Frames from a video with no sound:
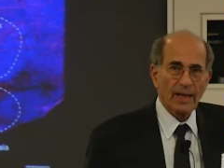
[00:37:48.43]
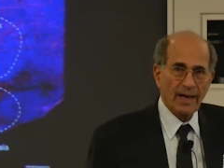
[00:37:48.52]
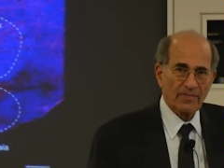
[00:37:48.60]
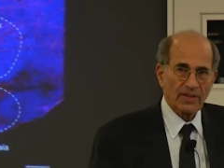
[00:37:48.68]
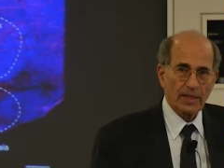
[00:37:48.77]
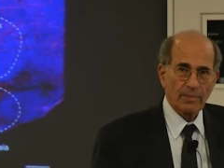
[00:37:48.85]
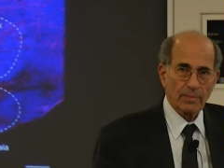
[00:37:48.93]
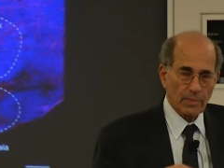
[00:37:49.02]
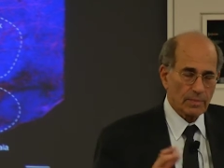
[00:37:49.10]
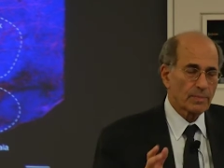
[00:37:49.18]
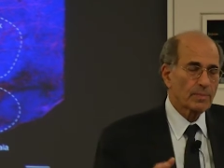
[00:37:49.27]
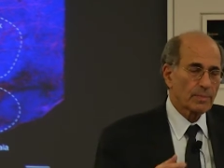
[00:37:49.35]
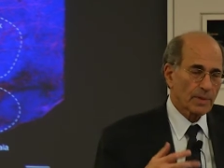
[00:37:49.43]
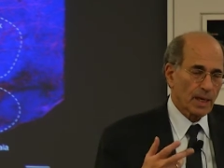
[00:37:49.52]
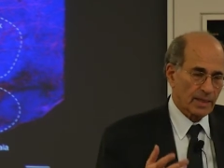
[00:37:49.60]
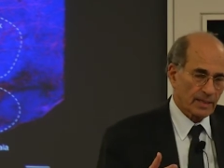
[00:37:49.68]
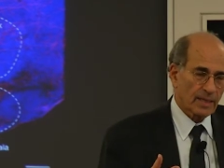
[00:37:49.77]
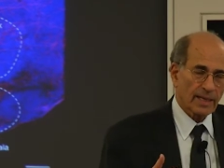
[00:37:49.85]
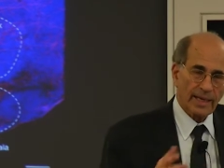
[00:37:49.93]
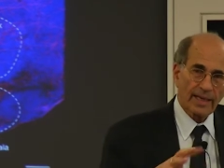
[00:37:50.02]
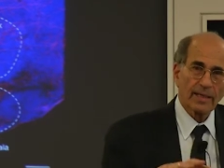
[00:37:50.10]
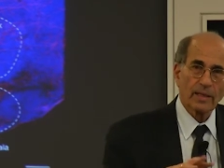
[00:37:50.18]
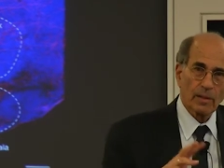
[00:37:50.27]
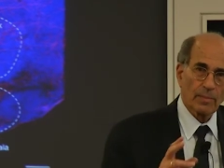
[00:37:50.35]
having gotten
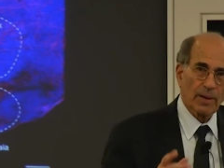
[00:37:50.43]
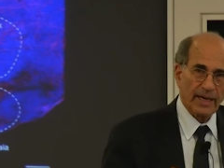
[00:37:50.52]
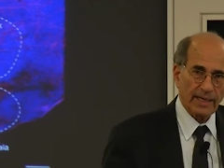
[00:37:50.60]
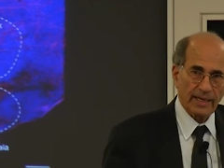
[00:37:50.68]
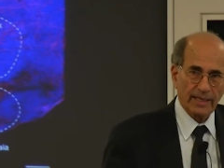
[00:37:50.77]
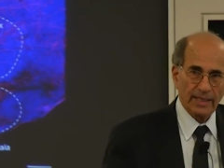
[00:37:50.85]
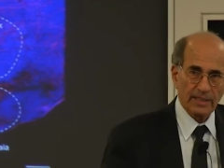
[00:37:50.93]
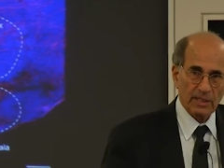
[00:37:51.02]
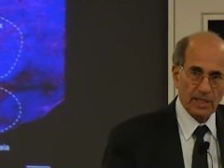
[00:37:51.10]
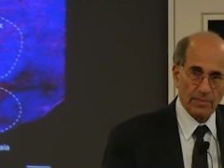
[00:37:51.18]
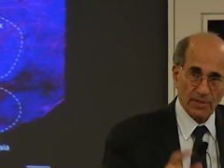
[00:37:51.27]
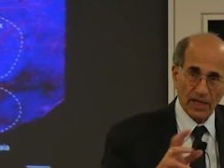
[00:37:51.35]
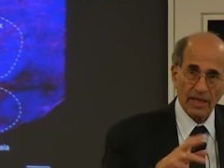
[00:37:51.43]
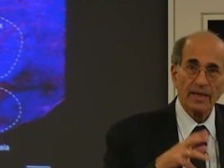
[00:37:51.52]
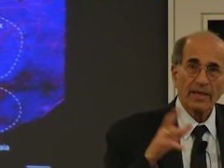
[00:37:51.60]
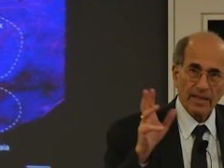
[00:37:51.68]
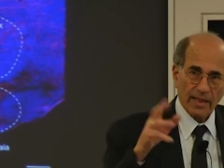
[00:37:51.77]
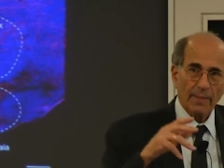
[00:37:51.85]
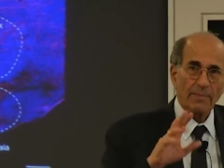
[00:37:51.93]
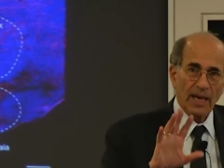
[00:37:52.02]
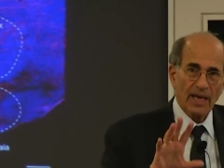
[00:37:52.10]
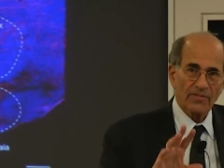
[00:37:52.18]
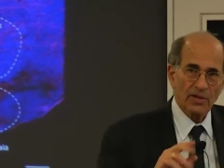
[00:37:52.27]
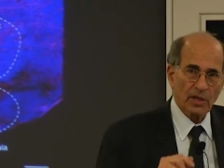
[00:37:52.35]
ill by eating something, that
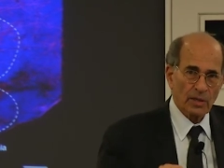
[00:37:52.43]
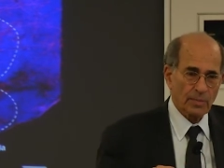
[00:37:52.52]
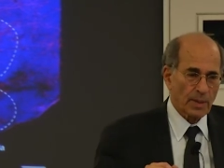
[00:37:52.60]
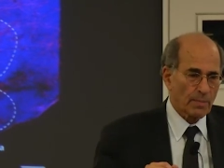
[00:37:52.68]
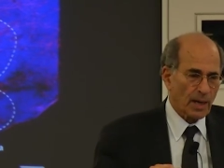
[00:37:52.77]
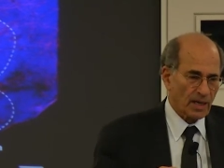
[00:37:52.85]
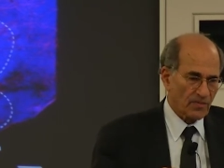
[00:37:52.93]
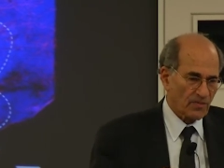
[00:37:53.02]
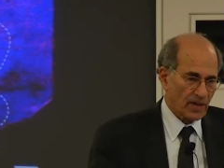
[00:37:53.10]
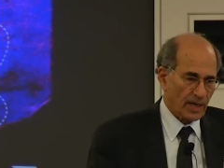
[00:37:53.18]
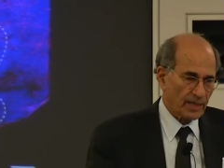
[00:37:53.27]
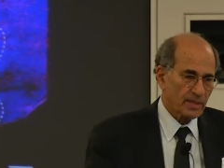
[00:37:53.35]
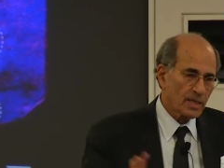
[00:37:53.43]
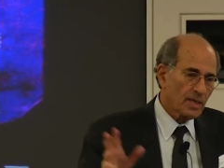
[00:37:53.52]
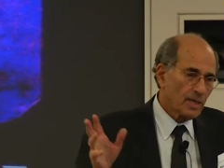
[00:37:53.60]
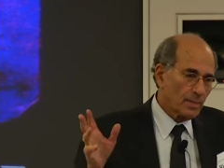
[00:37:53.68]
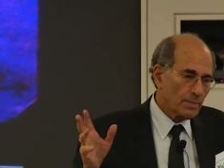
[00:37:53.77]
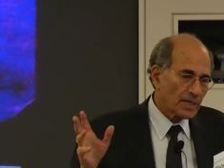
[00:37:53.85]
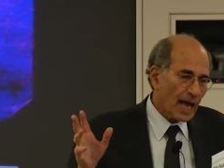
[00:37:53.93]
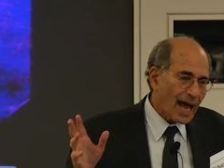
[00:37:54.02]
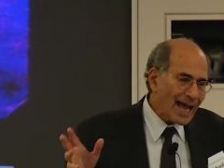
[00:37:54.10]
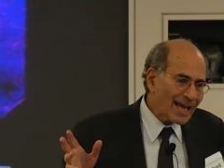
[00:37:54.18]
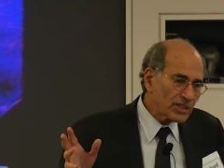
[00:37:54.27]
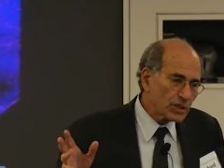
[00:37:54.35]
behavior can be modified. But
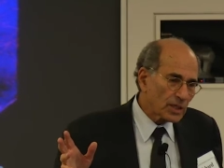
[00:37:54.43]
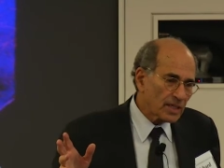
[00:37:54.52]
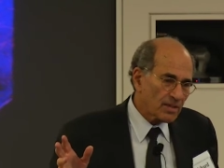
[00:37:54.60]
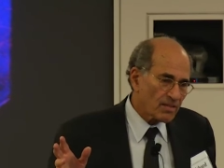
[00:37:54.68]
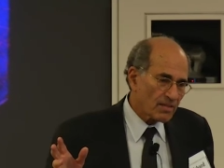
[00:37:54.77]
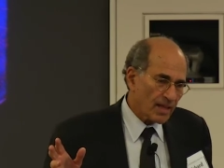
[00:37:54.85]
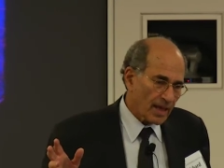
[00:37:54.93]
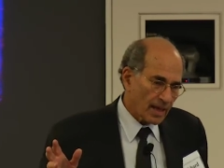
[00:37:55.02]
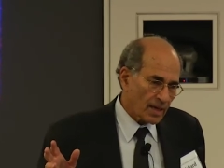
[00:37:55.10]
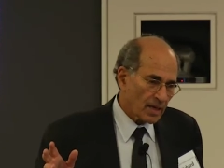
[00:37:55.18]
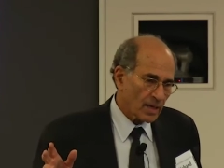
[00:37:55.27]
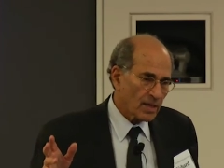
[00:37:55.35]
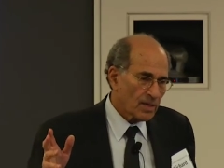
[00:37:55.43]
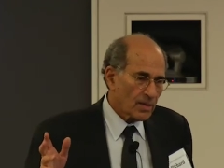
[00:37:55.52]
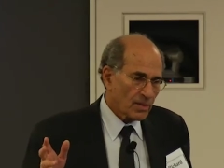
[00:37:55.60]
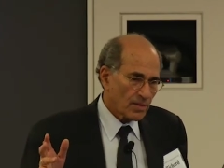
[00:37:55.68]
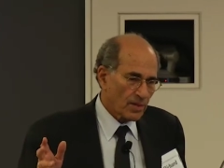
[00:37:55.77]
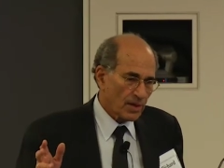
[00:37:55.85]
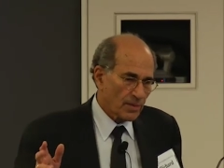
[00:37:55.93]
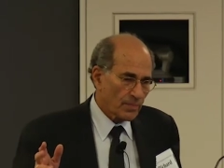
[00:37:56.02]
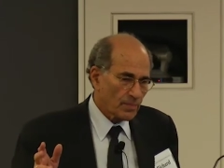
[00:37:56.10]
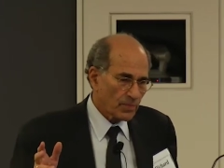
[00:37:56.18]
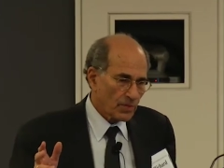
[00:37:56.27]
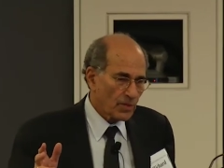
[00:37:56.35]
I actually think the,
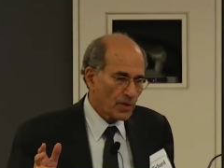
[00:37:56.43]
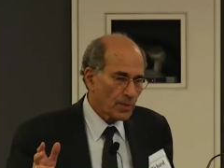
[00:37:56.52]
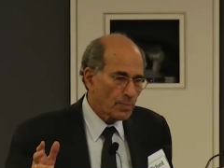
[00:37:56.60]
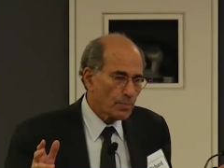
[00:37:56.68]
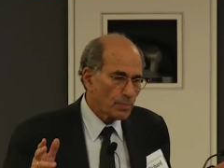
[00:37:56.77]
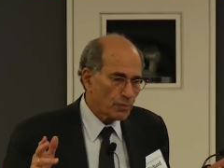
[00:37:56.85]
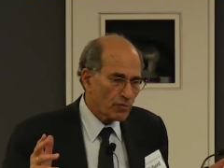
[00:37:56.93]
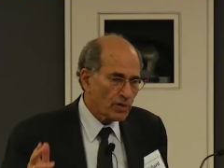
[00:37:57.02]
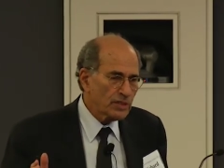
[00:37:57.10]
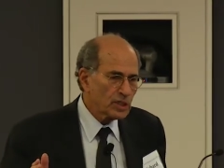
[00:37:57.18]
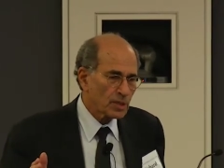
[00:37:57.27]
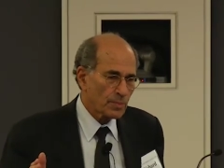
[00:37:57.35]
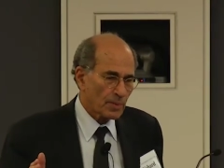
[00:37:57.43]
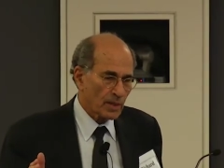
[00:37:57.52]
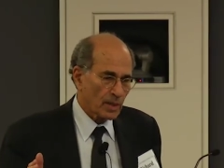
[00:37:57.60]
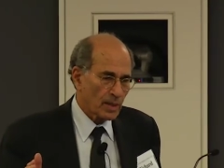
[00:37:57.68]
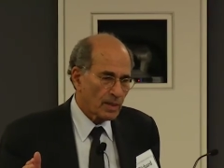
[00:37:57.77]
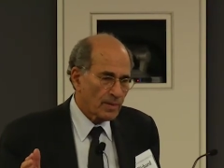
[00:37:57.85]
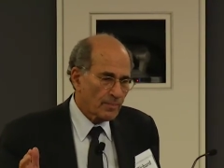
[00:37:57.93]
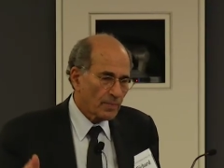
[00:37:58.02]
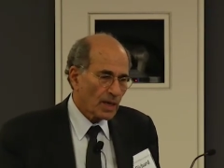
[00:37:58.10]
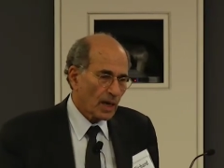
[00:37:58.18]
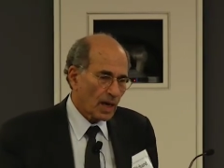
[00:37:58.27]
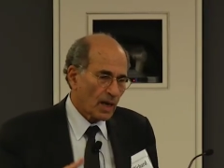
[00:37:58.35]
the principle
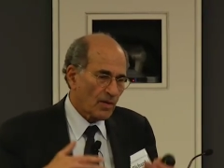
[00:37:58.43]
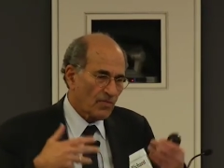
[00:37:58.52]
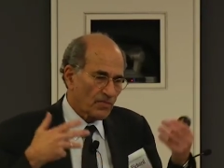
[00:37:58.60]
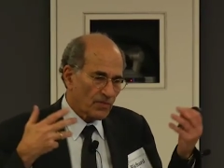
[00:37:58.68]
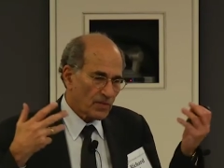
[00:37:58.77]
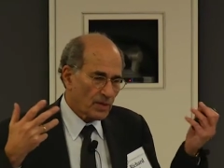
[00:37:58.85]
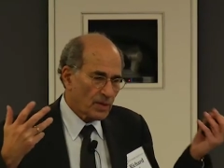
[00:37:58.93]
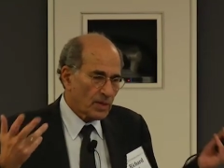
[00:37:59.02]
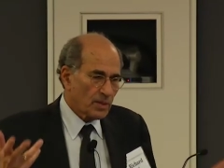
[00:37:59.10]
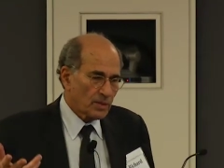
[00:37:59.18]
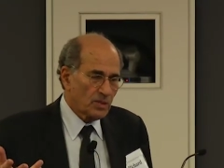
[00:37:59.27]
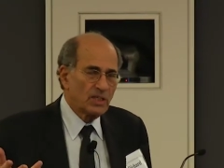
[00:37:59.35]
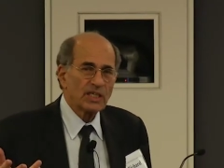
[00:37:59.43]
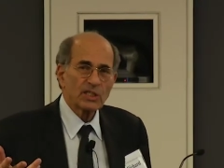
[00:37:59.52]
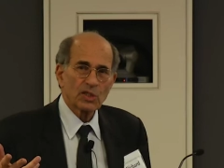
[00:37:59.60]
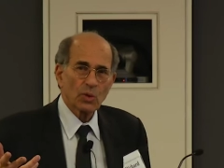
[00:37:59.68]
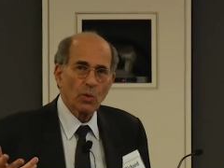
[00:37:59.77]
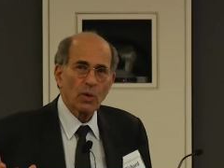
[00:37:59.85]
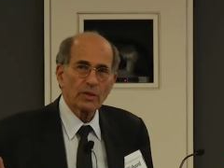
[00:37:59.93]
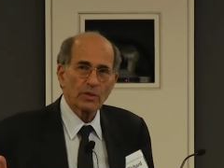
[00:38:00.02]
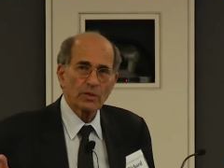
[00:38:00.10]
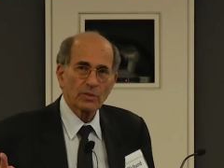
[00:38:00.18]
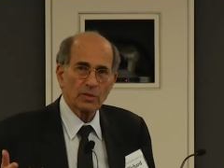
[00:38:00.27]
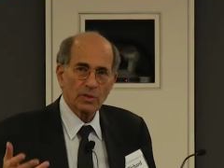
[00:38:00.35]
of
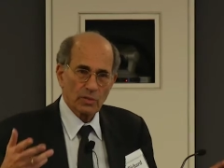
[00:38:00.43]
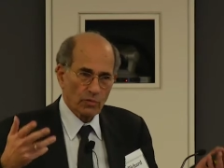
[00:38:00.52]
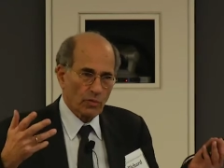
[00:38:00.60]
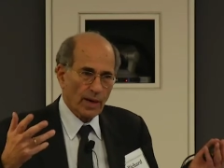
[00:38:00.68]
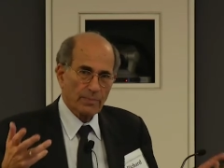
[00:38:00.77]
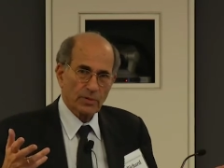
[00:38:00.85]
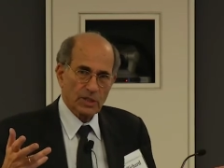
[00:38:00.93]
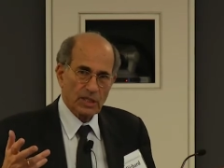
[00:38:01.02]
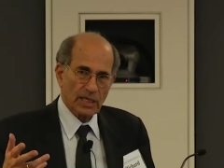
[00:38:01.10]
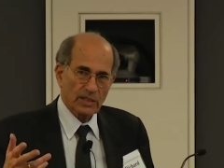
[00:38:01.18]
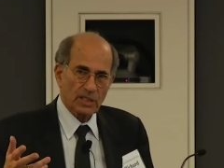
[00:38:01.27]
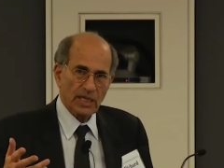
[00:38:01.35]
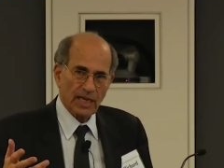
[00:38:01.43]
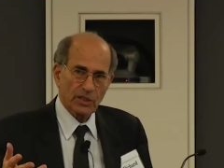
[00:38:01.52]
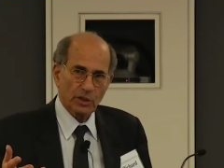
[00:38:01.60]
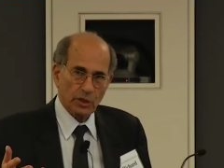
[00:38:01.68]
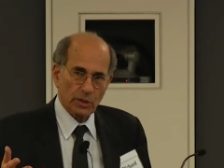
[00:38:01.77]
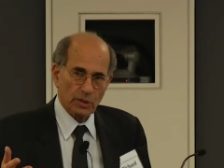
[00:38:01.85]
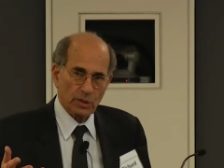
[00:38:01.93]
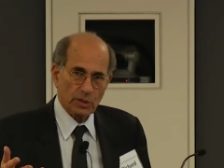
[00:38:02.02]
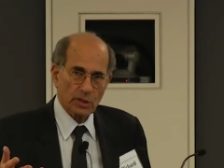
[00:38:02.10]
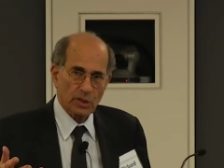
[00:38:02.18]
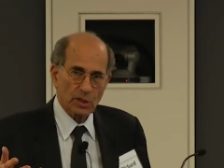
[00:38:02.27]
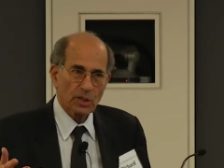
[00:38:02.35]
disordered
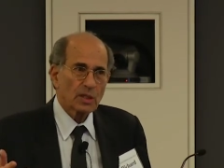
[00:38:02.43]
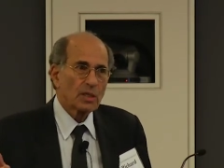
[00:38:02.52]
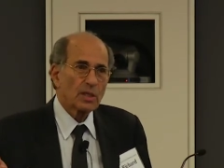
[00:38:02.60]
representations